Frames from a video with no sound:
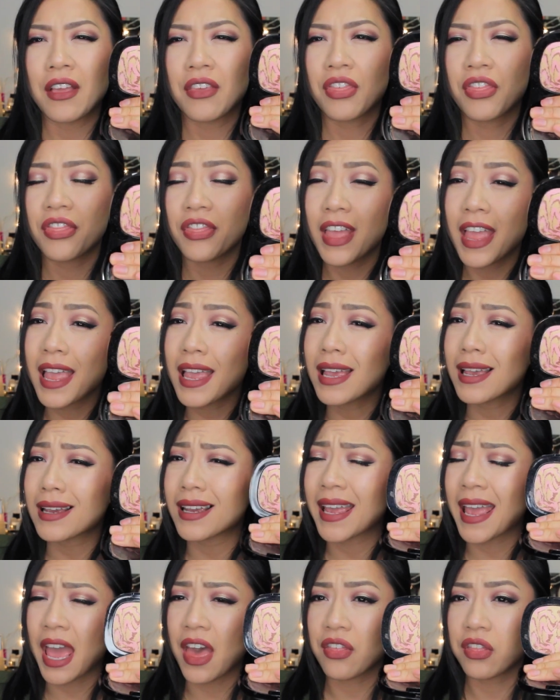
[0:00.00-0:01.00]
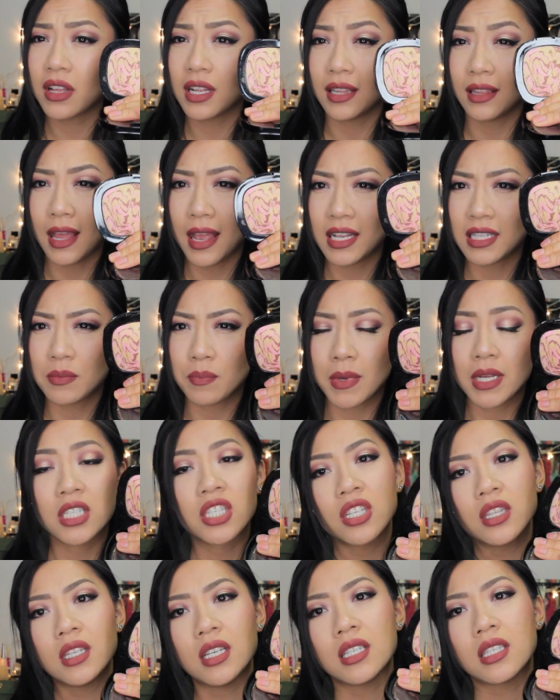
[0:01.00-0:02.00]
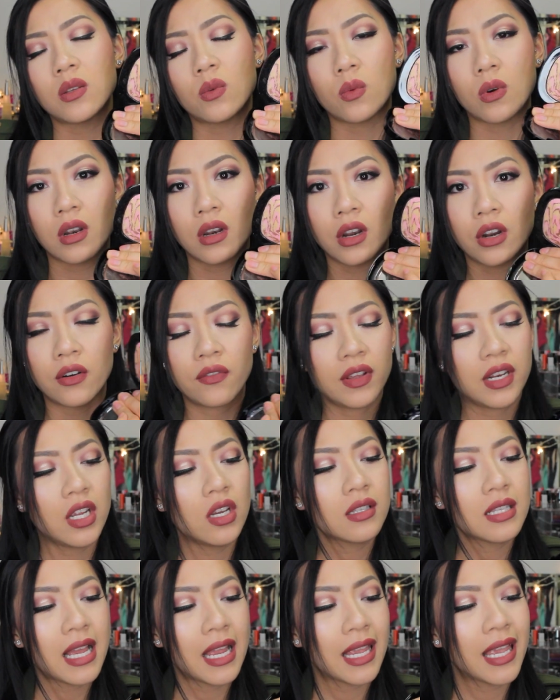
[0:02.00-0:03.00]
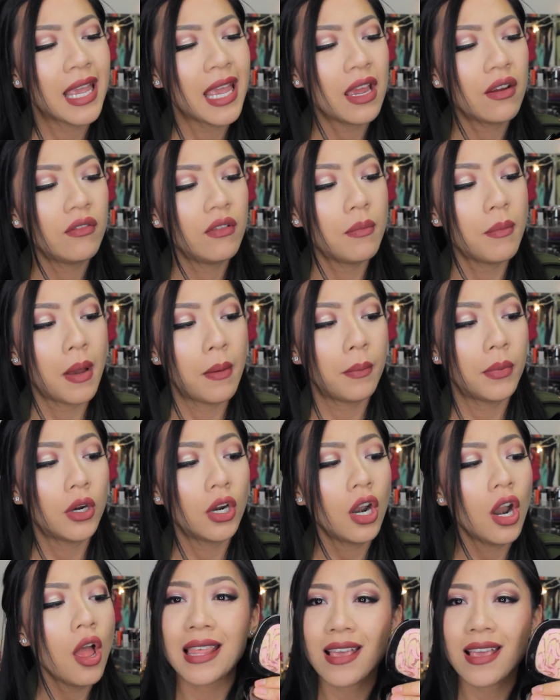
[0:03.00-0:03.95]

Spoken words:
I think Kathleen Lights mentioned this in one of her videos, I can't remember.